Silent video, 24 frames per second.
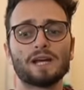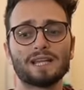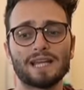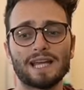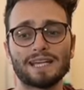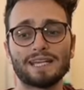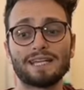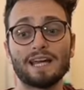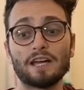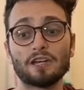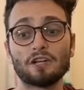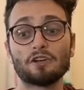
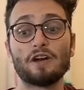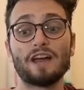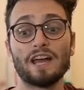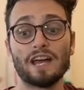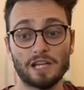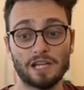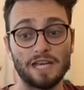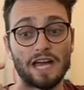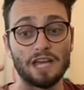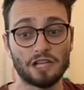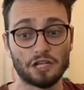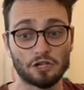like get your,
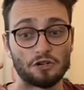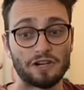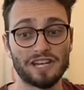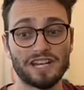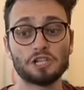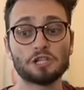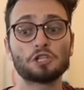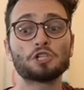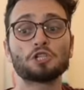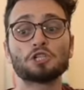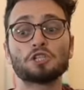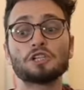get your
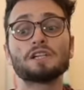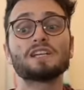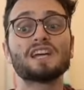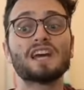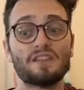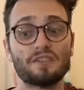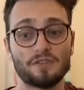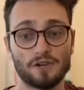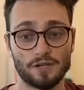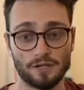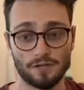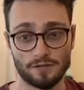ish
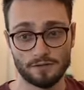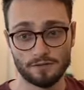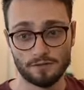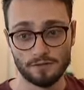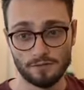together.